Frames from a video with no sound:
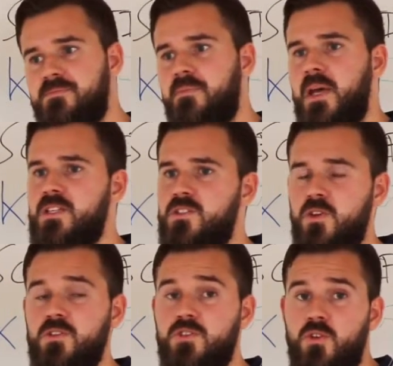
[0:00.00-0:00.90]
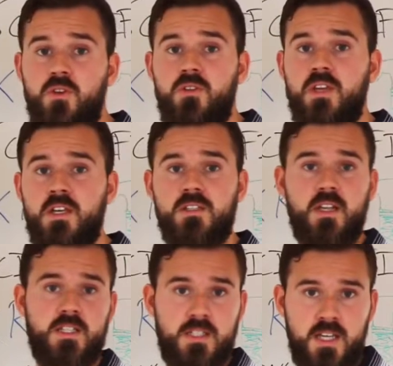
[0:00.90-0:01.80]
based on certain things
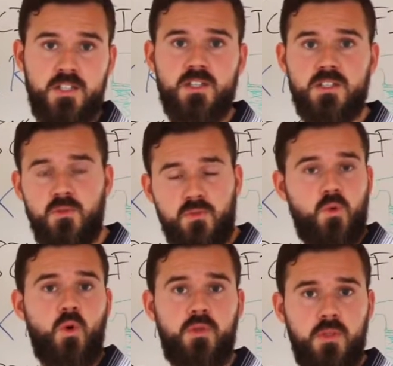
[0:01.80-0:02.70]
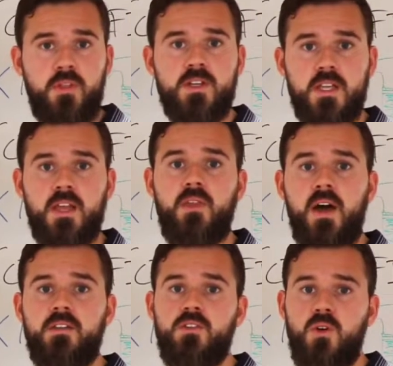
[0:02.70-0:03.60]
like stages of growth and things like that.